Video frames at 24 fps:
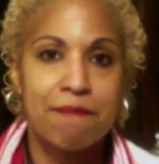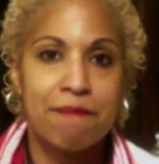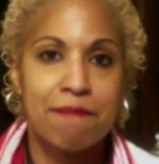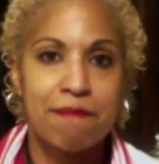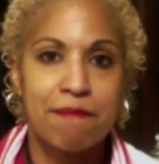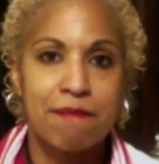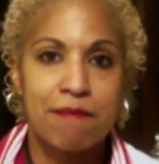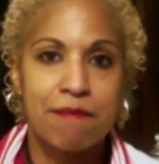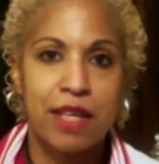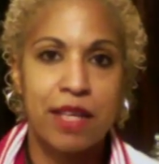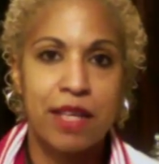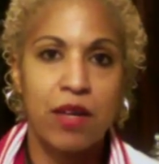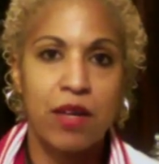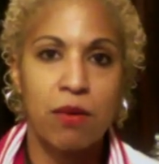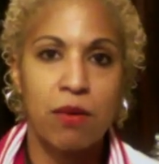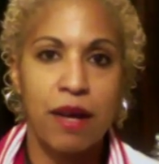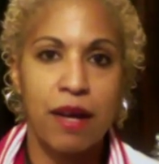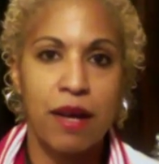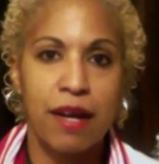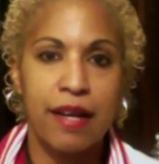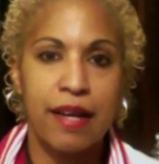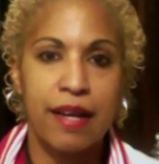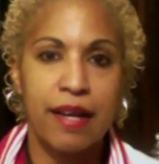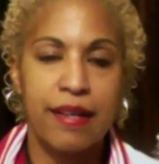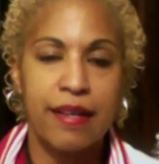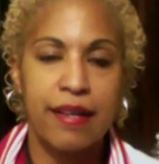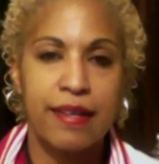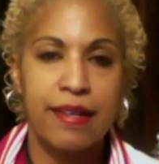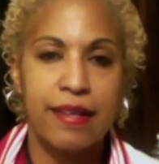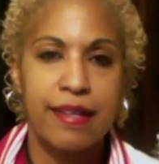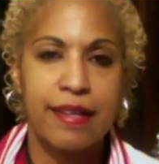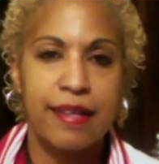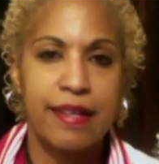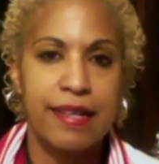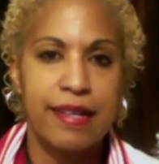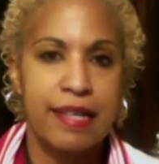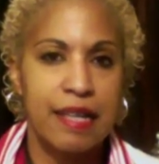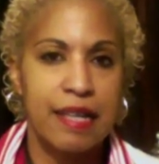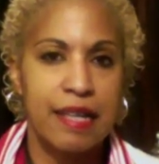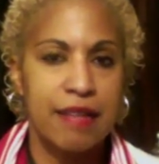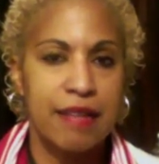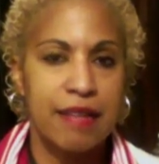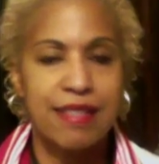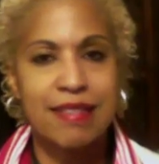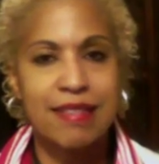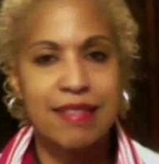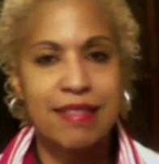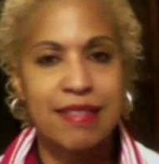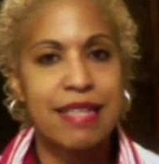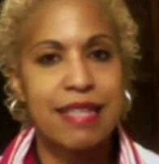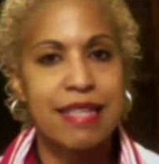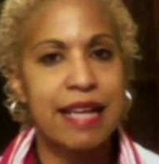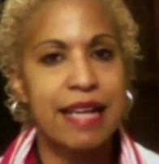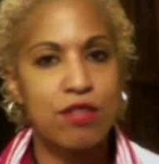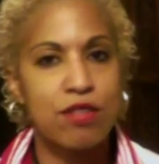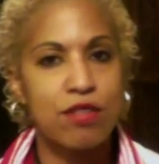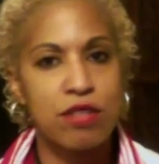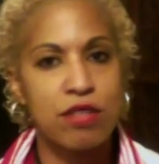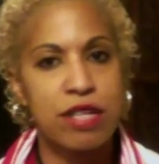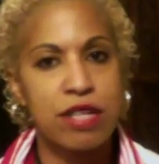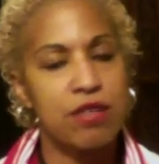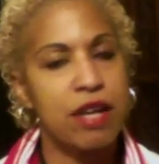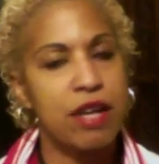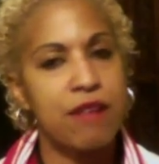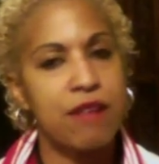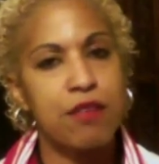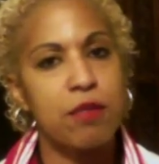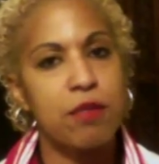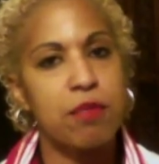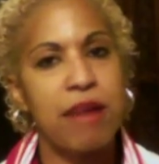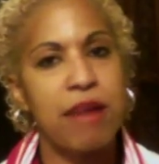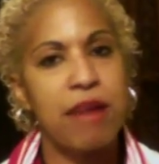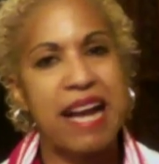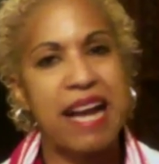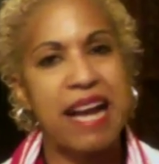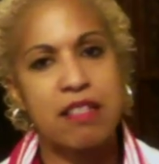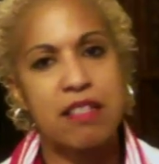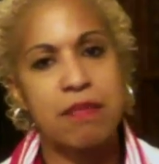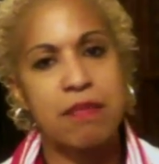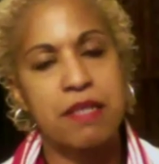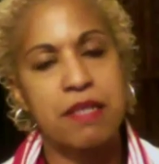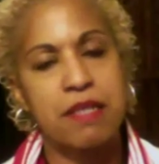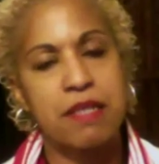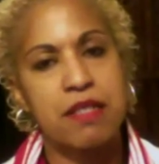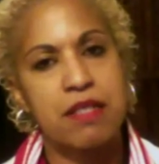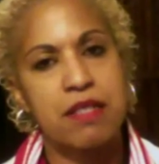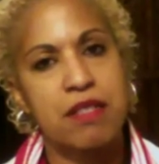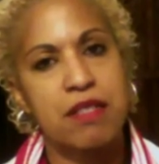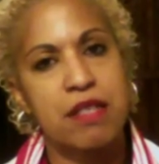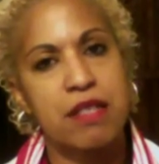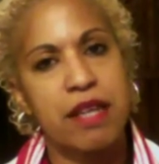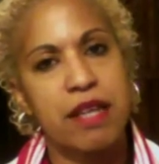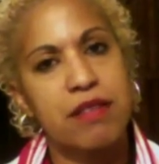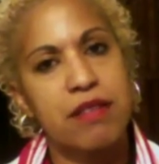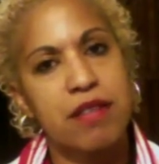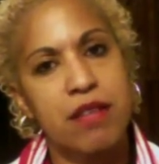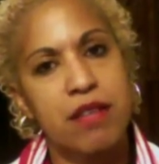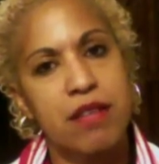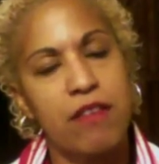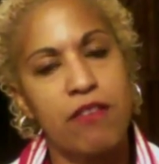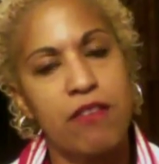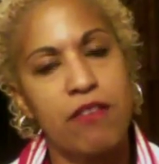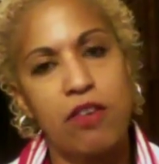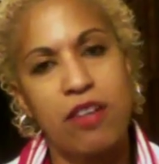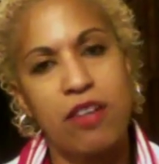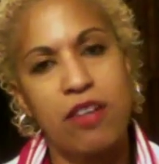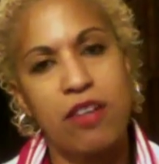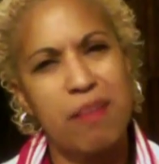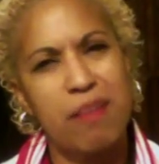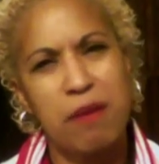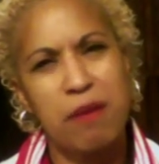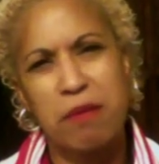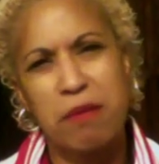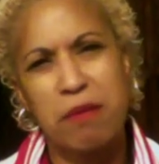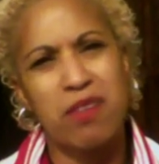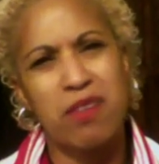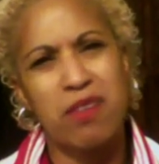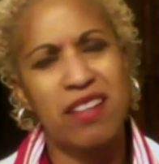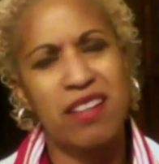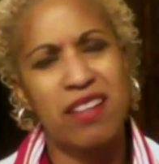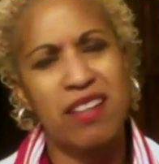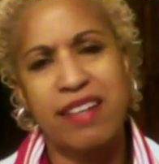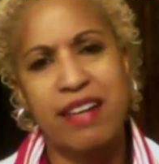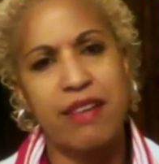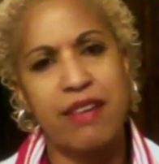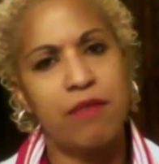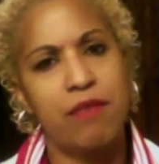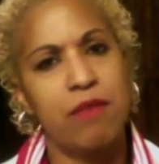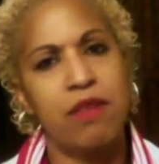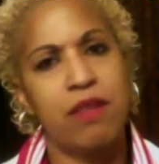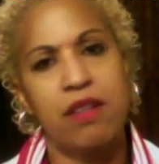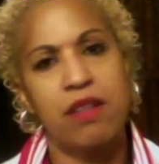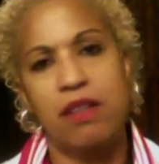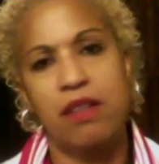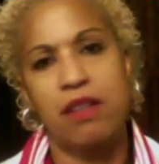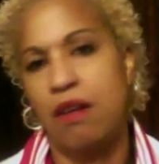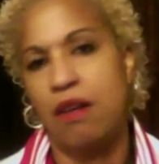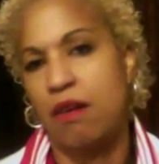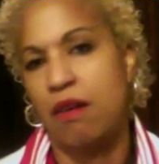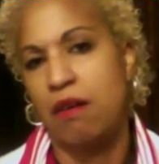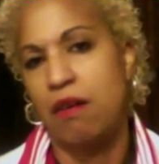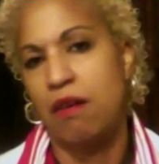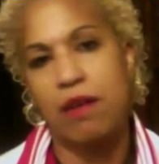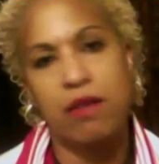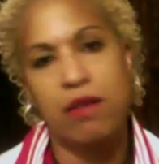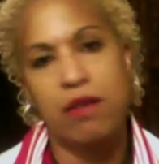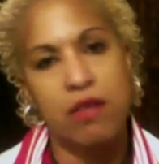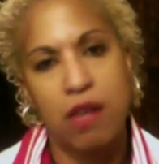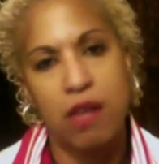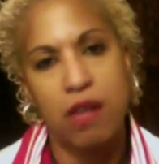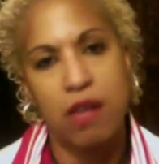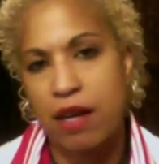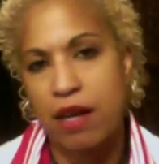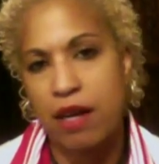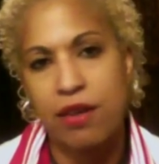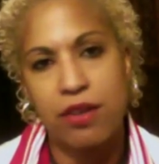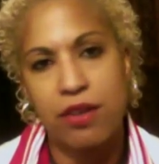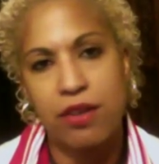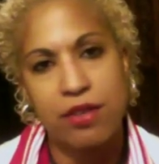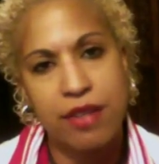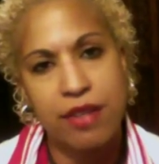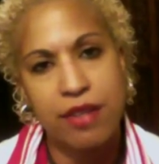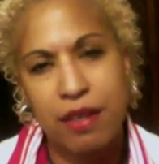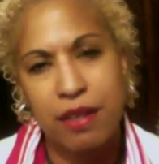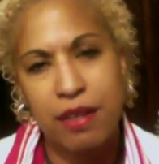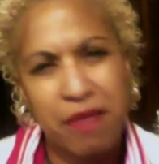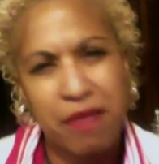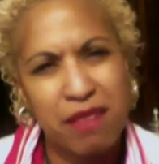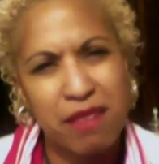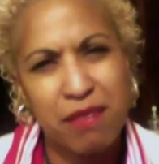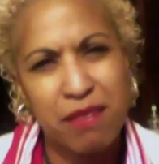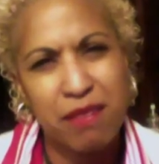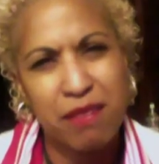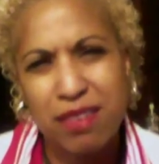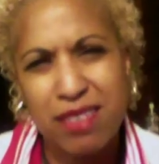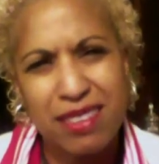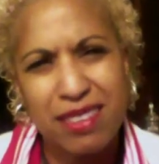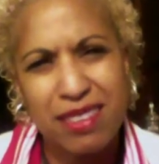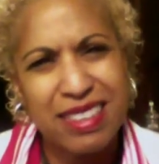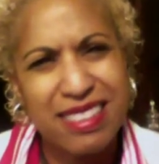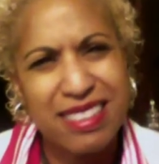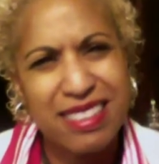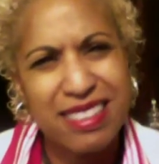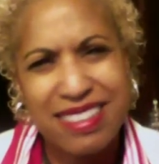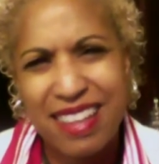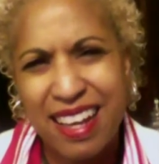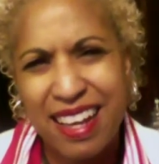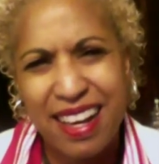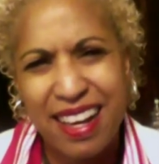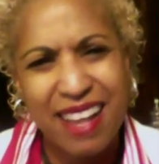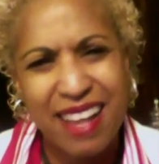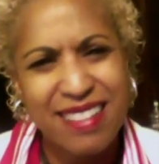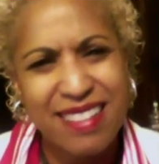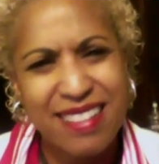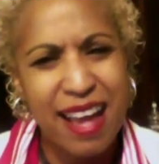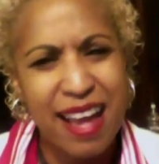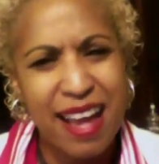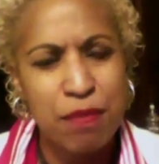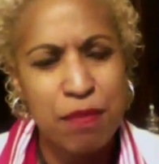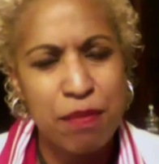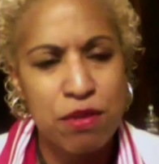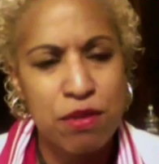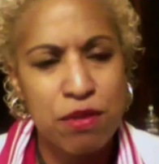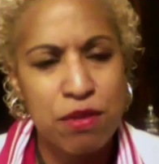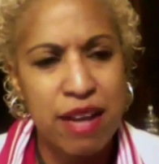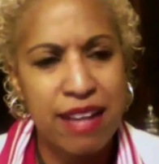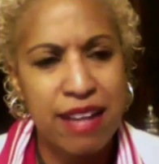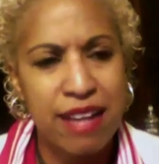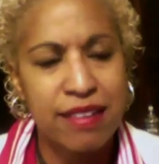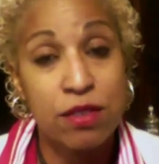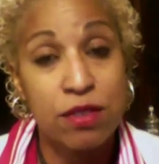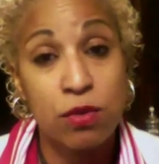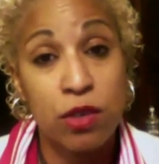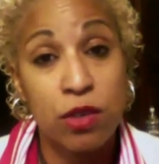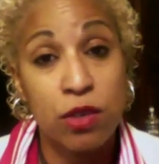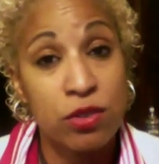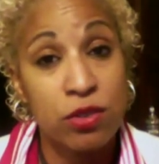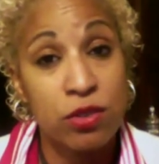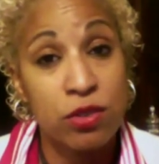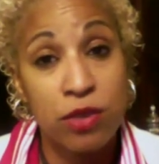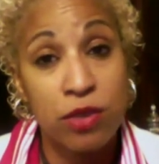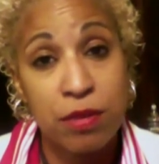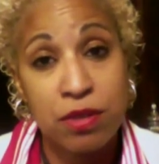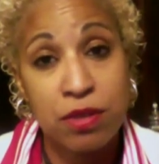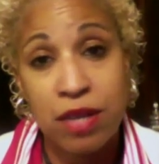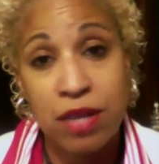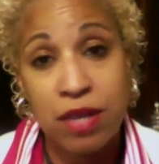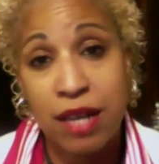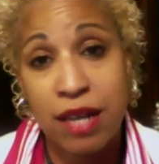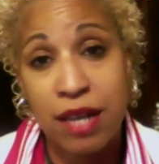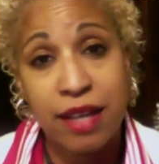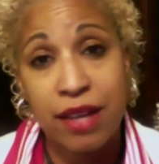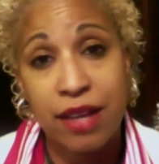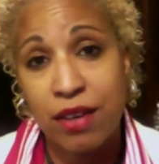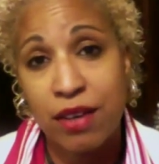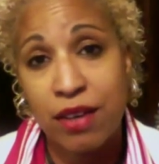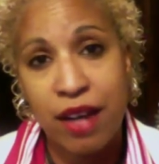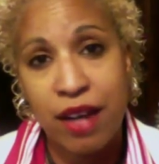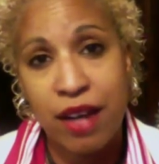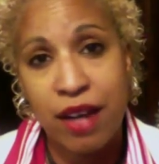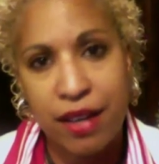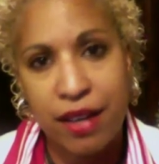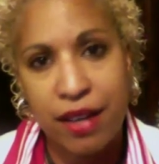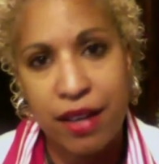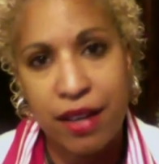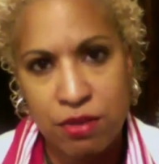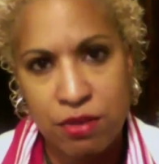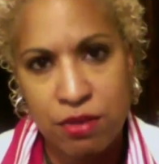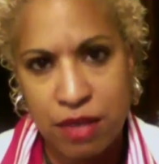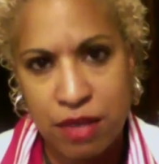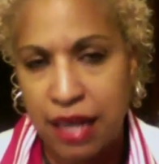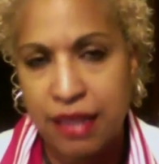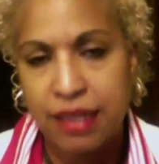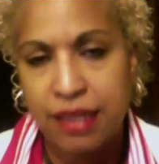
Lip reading: They go away. Now, this is an exercise you have to practice, because it's like for a lot of people, they're like, Karen, what are you talking? I know you're saying to me, what is that? That's abstract. That's far too abstract. I don't know how to do that.